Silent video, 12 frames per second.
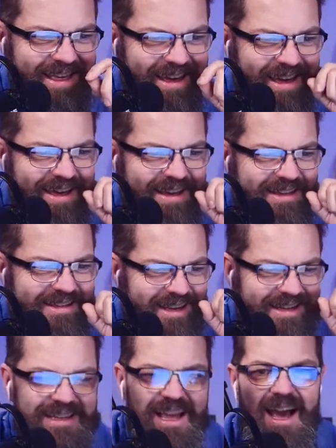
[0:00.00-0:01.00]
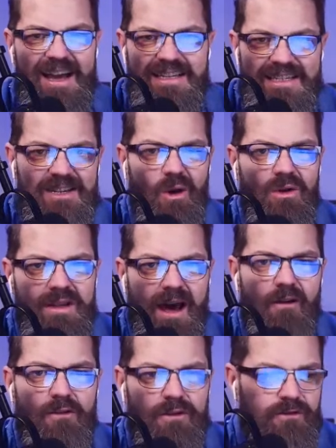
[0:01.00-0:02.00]
Like, this guy is
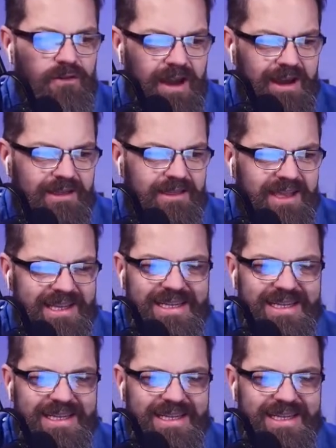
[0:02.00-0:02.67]
sold out for the faith.